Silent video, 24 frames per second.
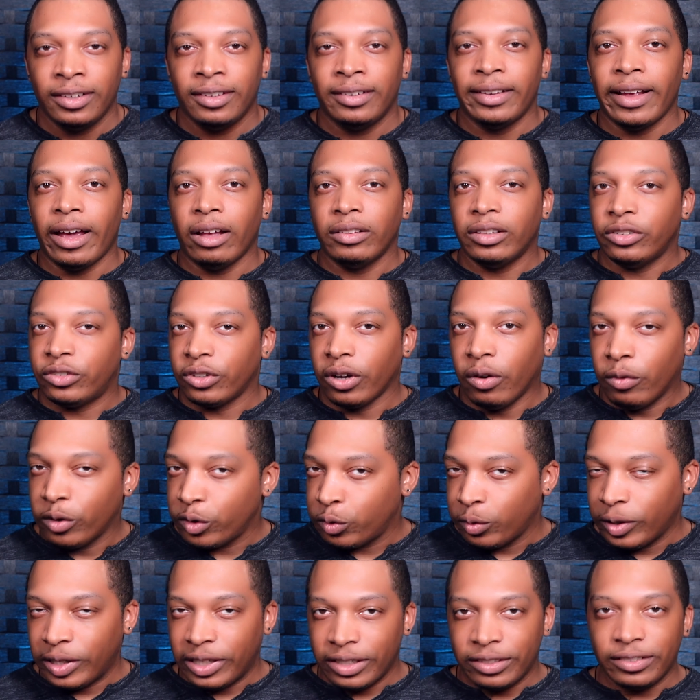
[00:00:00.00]
Now, the
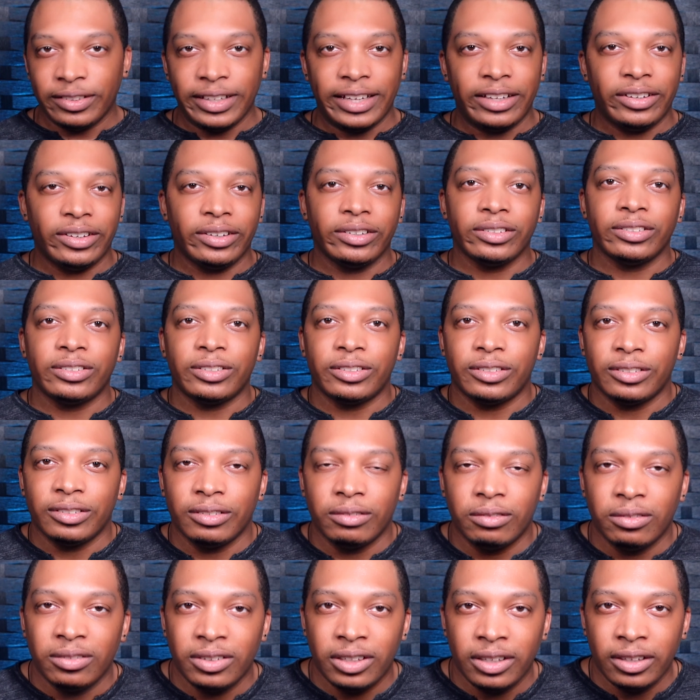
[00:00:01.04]
Jehovah's Witness leaders
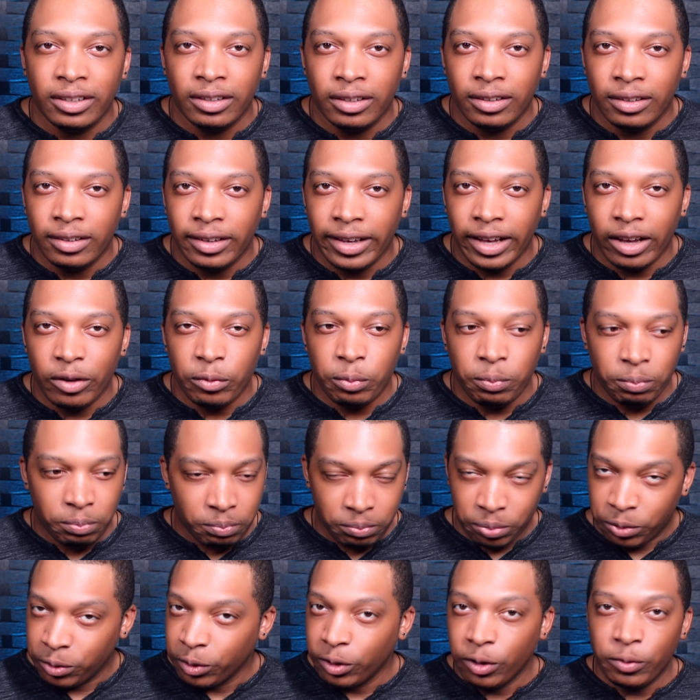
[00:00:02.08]
have
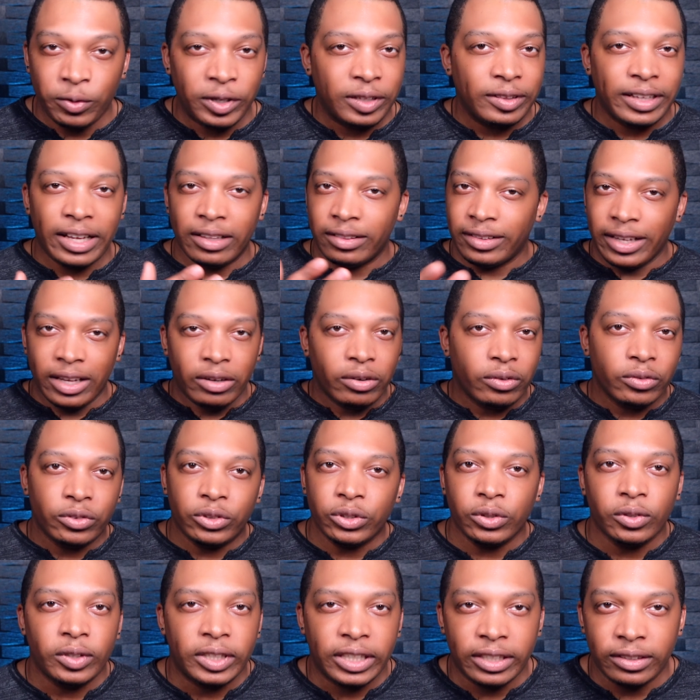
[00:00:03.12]
proven that they don't
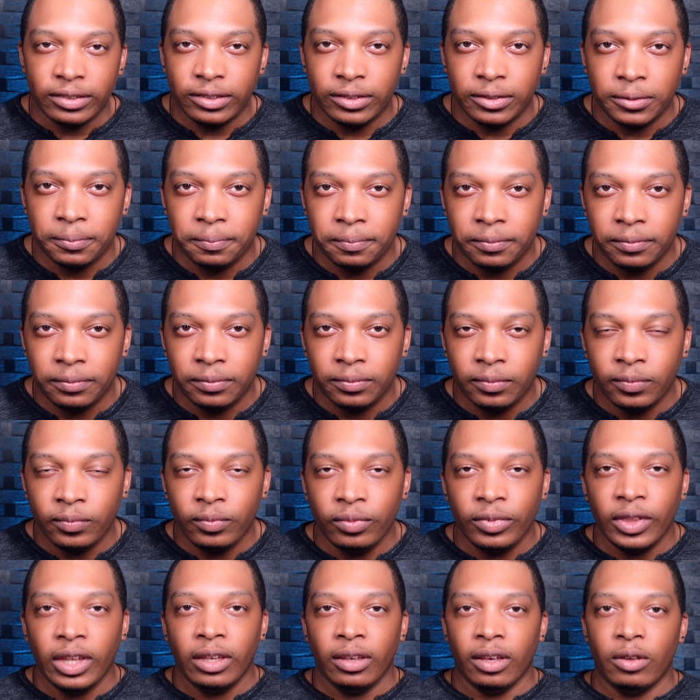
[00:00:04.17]
do this.
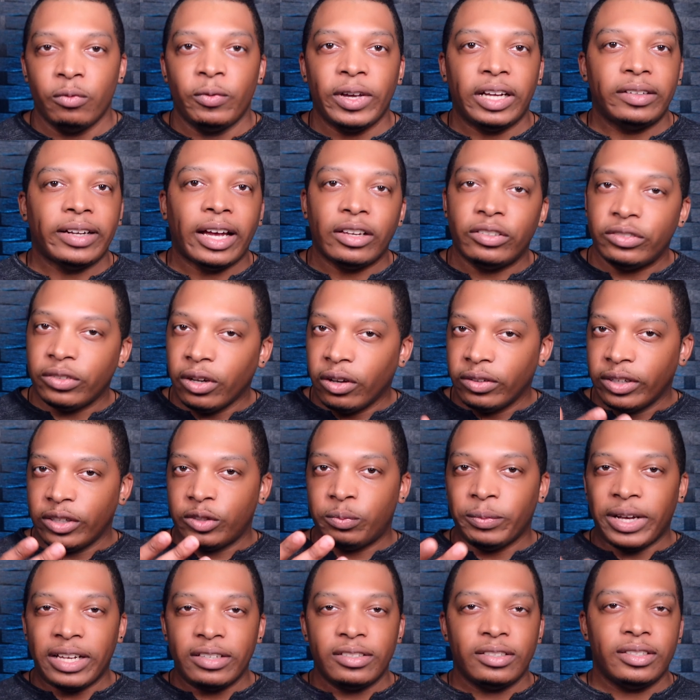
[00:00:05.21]
In fact, I saw this
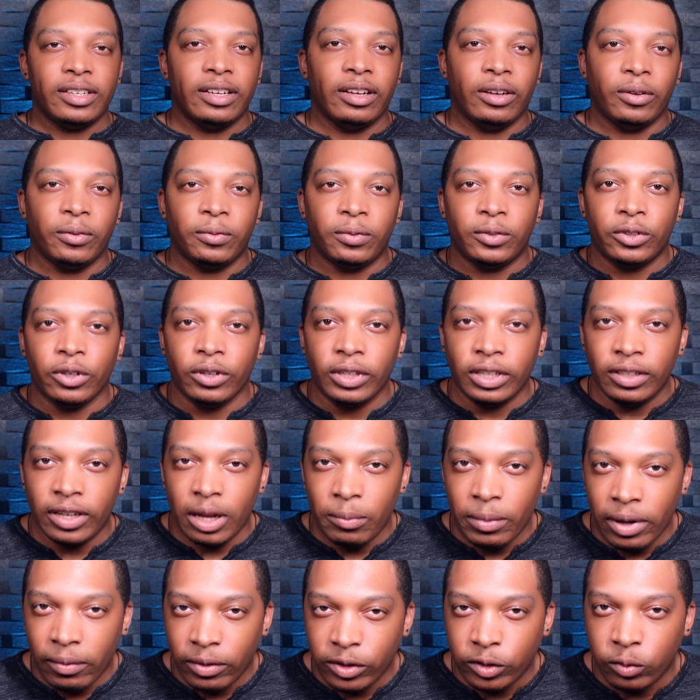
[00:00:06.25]
myself during the
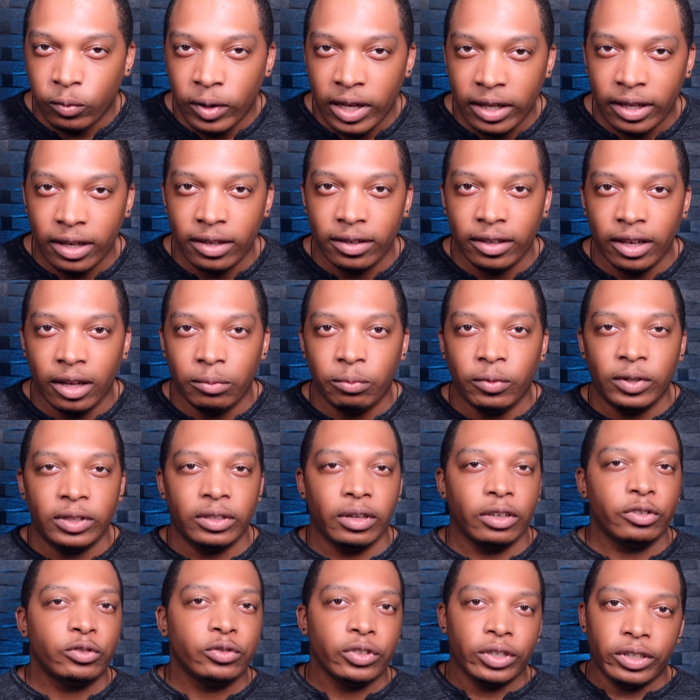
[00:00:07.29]
time I was waking up when the
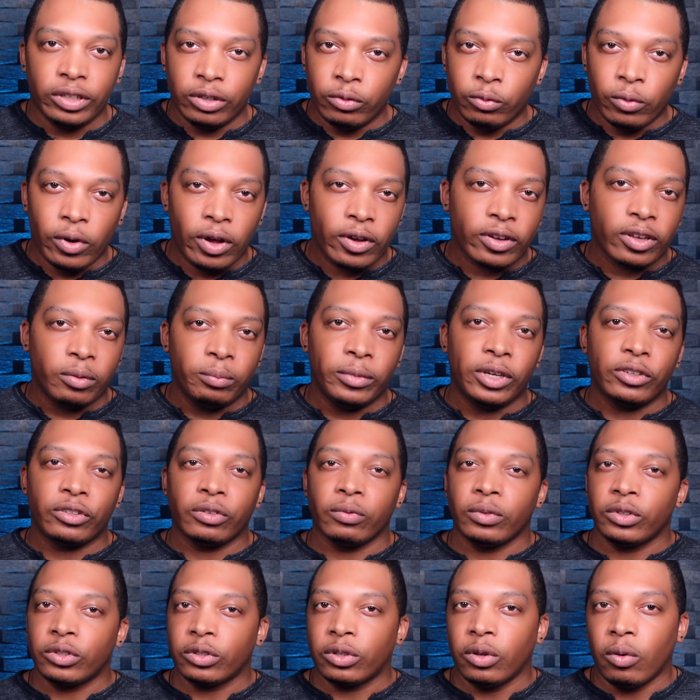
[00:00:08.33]
Australian Royal
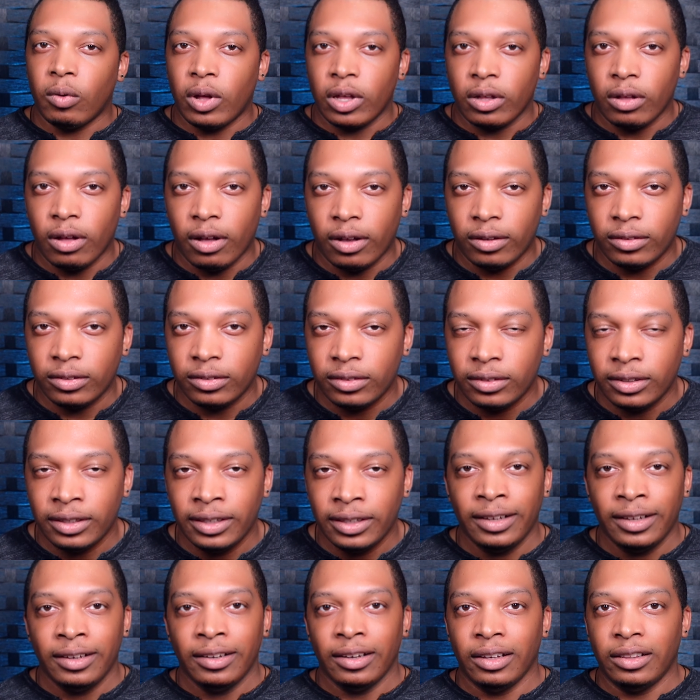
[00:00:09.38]
Commission was going on
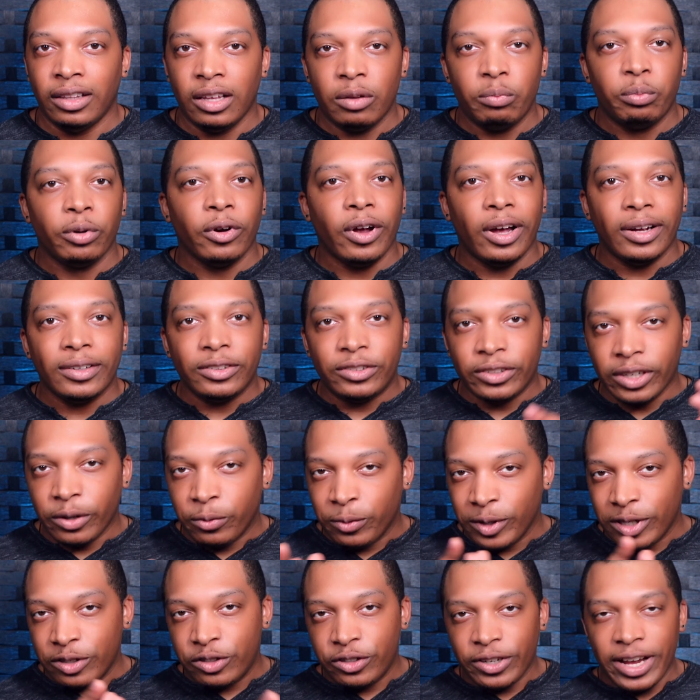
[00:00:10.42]
and they brought
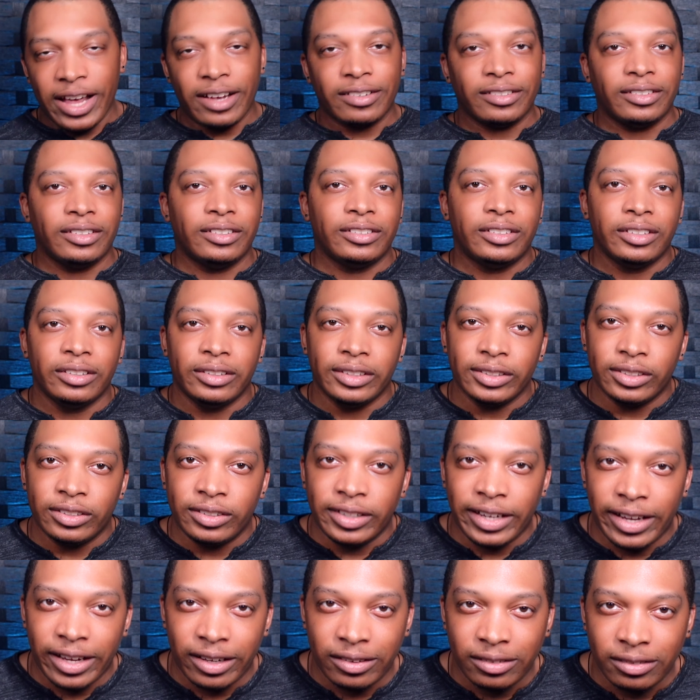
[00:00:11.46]
Geoffrey Jackson to the
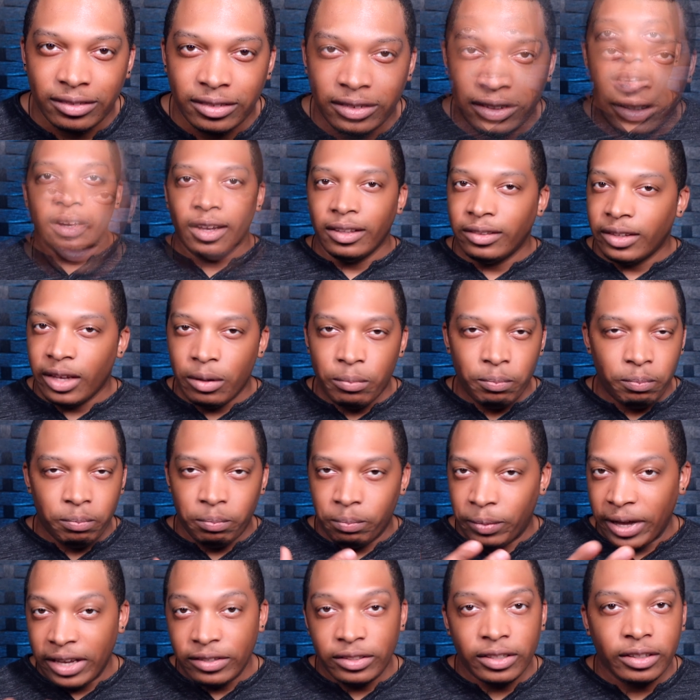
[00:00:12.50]
stand. And they
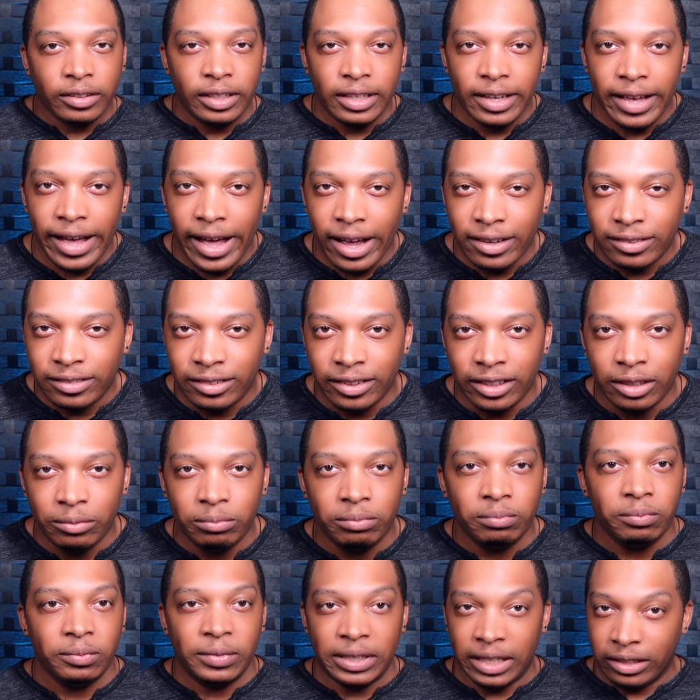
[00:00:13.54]
basically asked
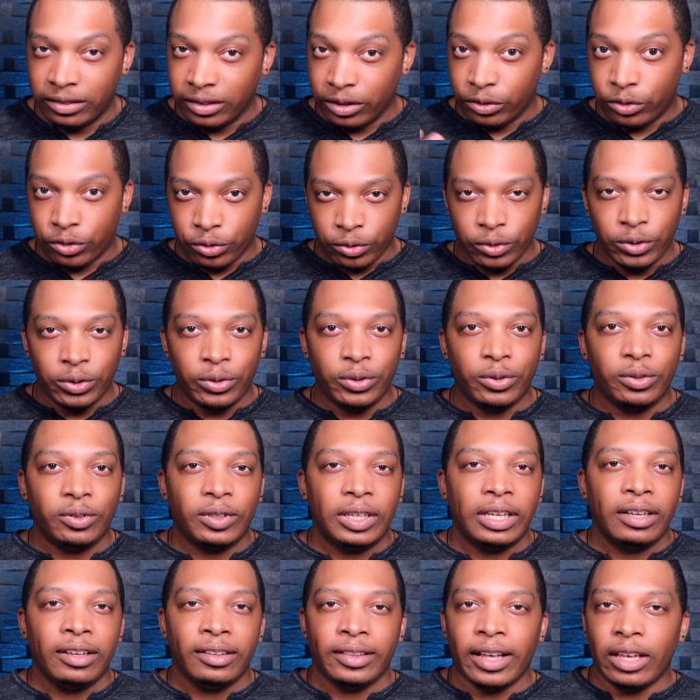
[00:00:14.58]
him, Is it
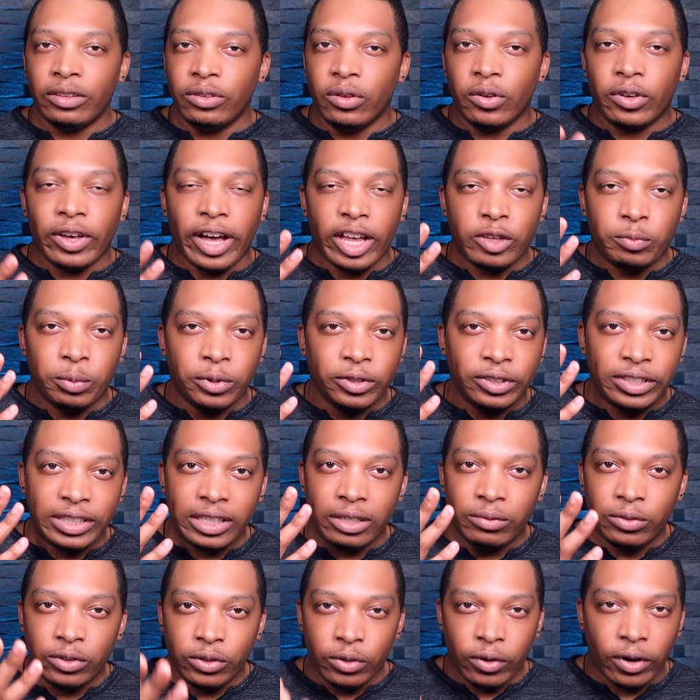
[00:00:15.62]
true that you guys
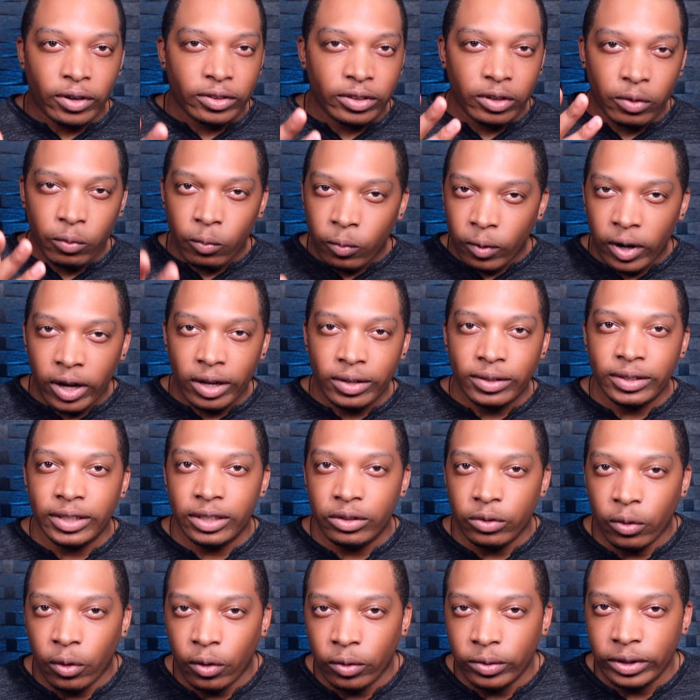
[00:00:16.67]
believe you are the one
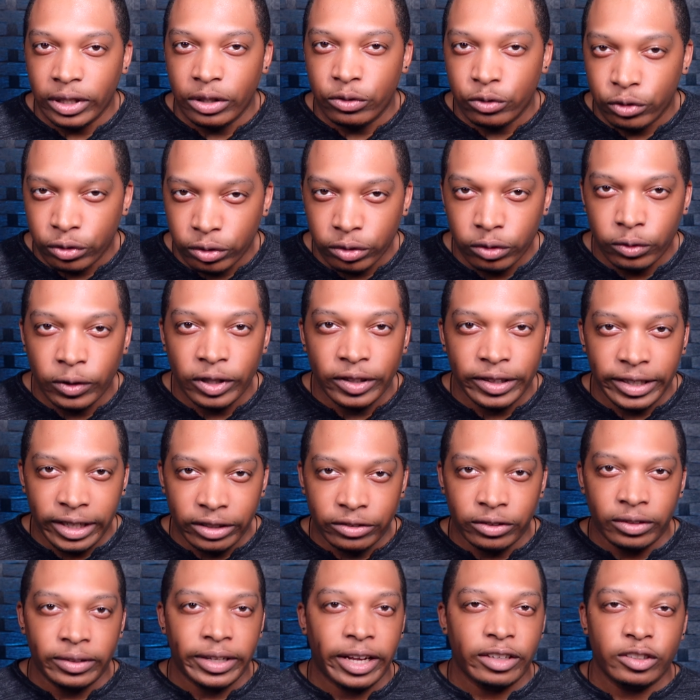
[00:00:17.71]
and only true
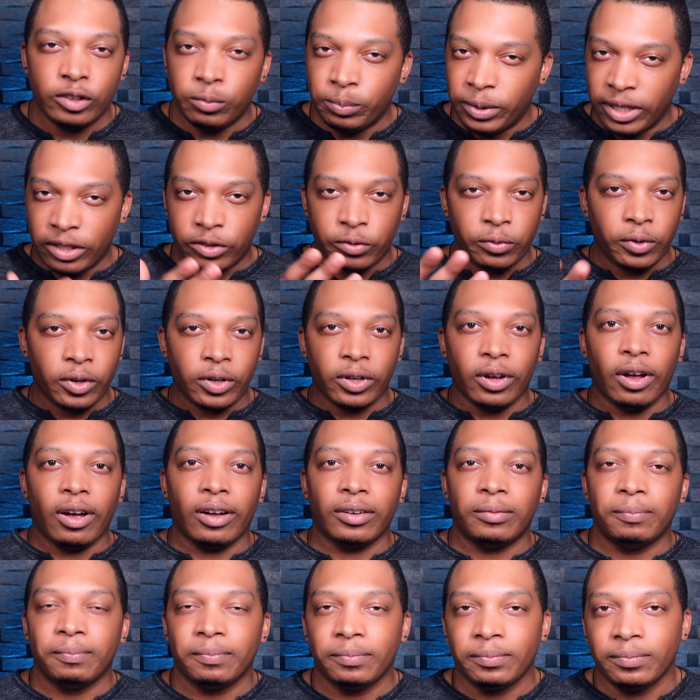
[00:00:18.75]
religion that speaks for God?